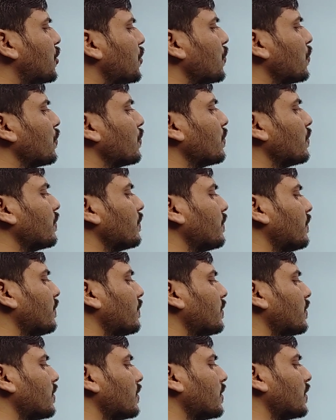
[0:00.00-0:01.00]
Q.
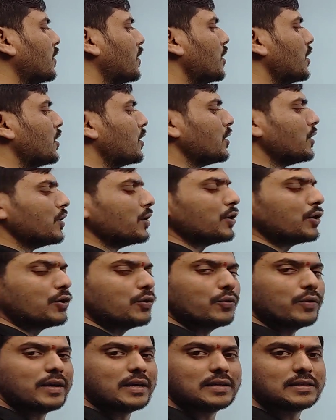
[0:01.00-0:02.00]

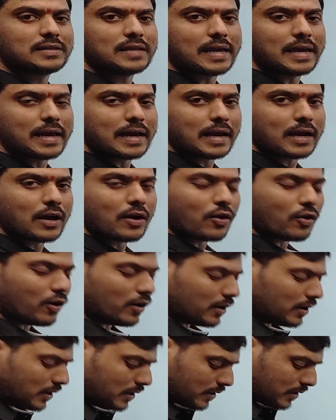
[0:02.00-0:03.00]
Q is
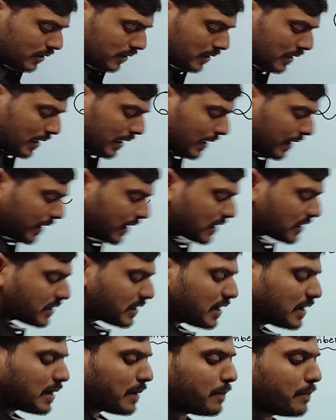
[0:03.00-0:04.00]
called
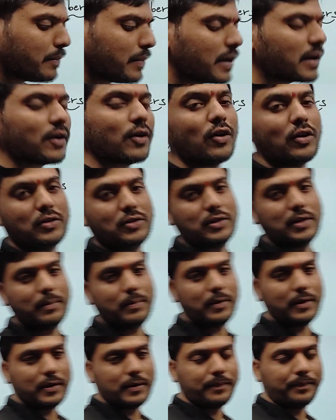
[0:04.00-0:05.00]
rational number
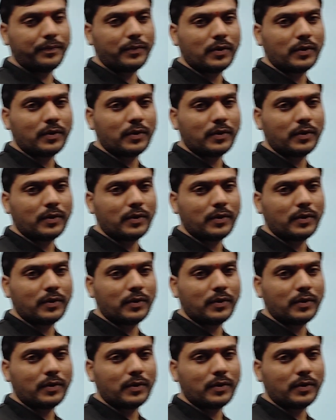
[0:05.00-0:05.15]
concept.